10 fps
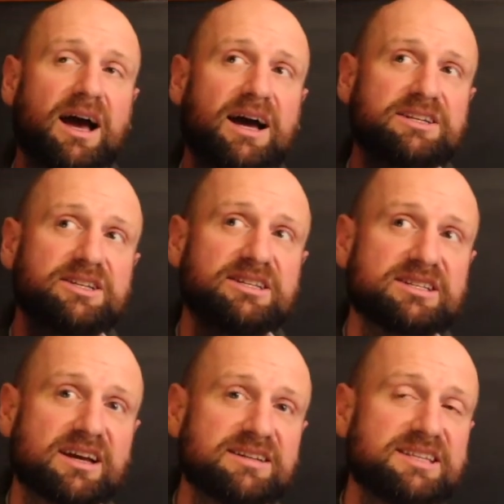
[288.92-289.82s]
to
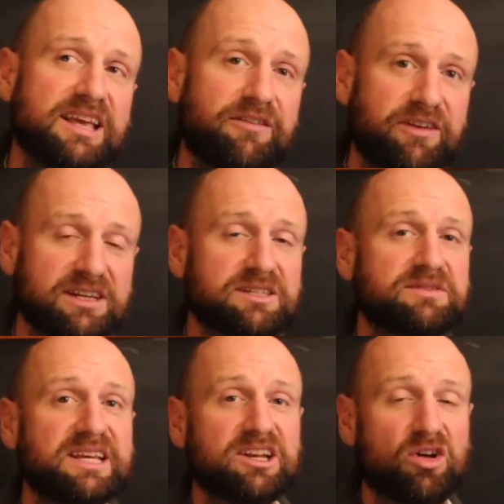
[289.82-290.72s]
discuss the effects
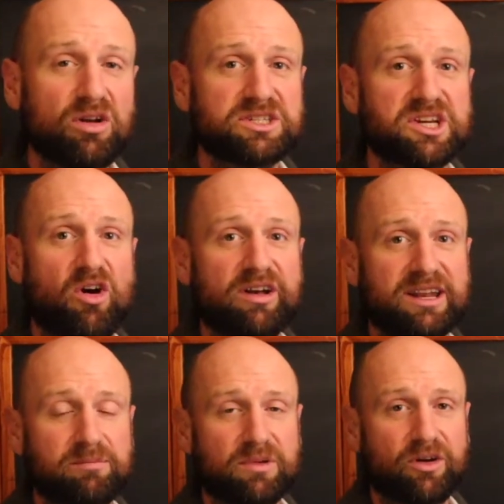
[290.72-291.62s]
of technology
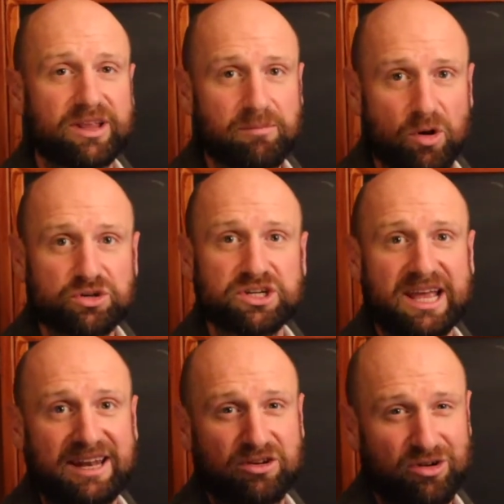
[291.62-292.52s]
on emotion
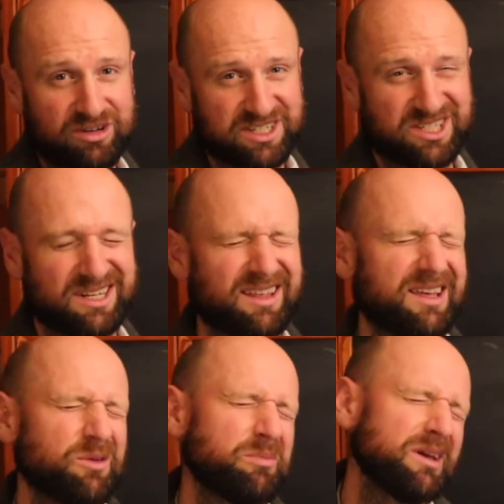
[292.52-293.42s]
and cognition. Now,
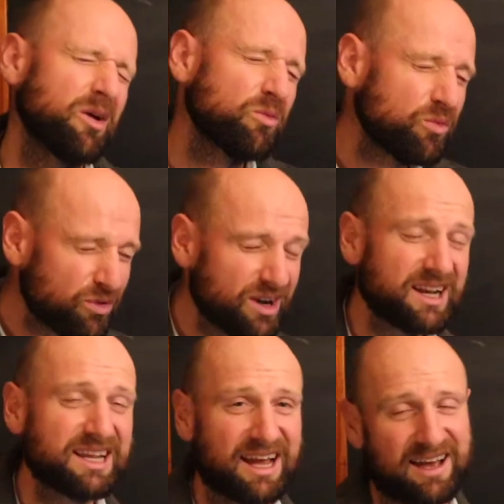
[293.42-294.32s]
that would be a
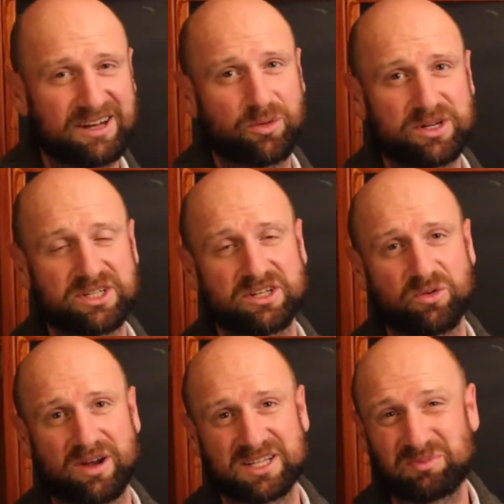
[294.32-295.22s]
really hard question
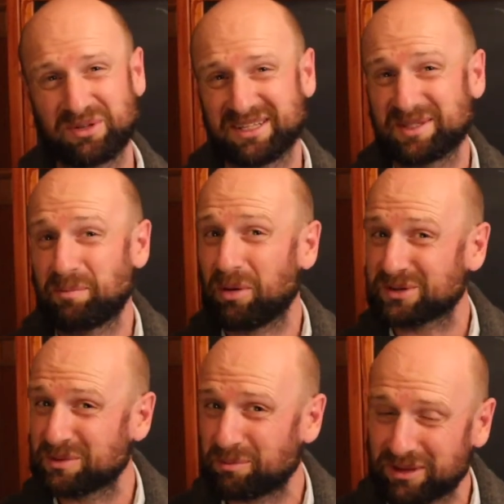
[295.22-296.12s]
to ask, but it's a
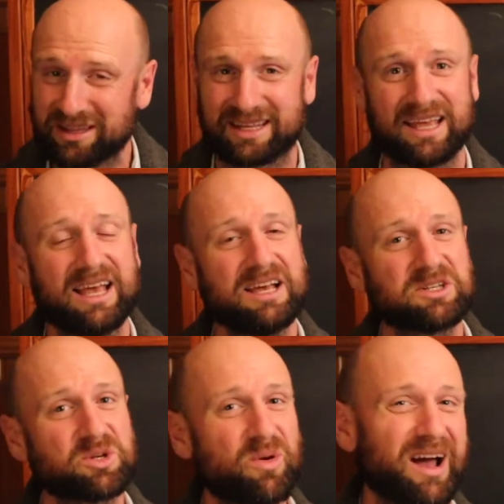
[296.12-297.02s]
possibility.
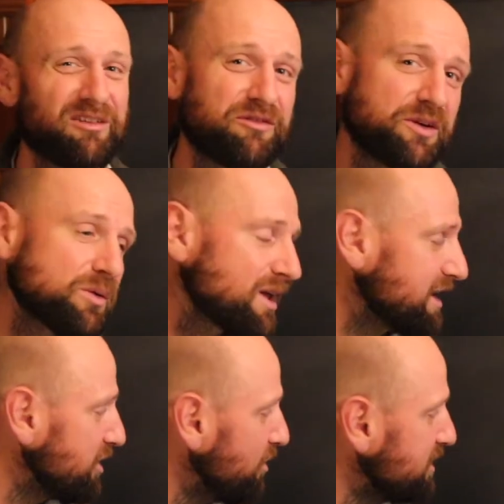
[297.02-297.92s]
So I feel
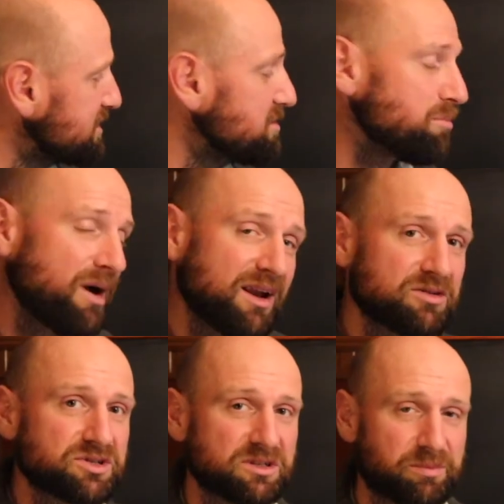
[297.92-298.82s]
like going into the
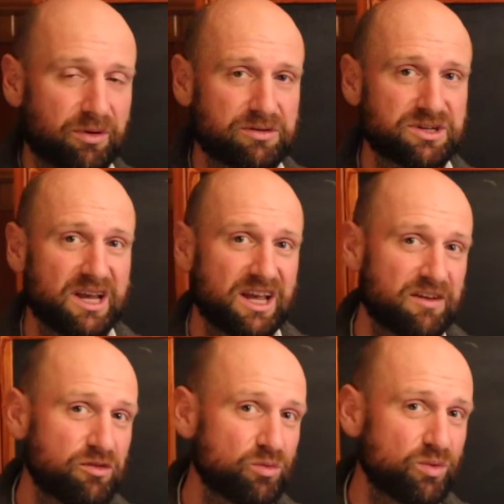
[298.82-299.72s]
biological approach,
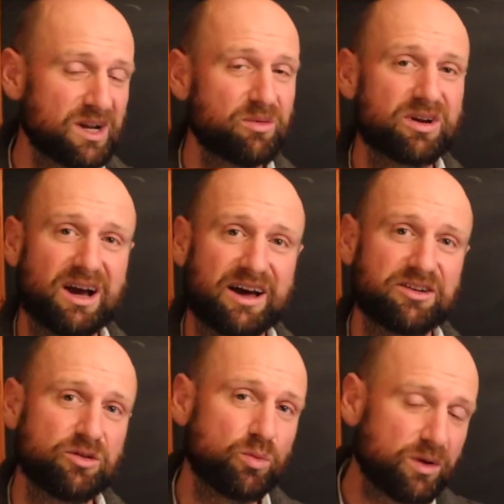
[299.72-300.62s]
if you really work hard
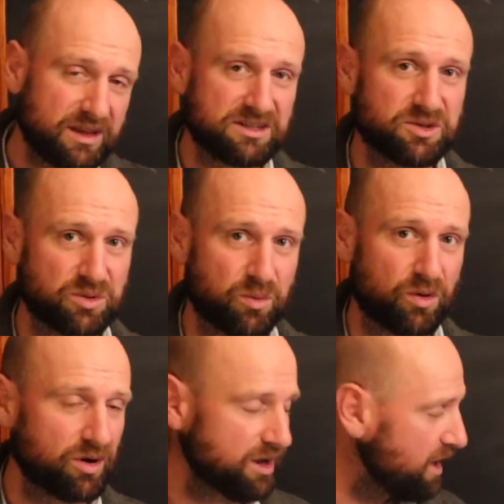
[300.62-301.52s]
and you're willing to do the
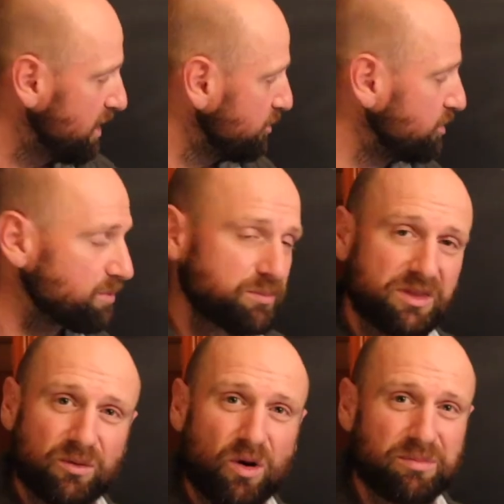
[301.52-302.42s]
work,
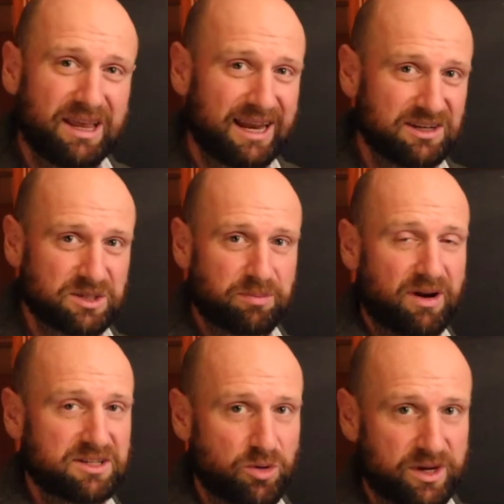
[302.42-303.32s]
there won't be any
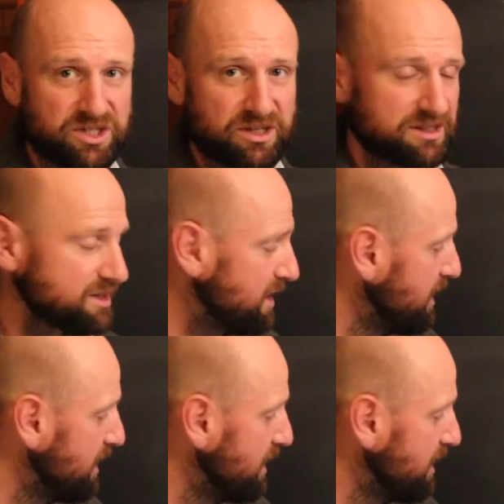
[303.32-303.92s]
surprise questions.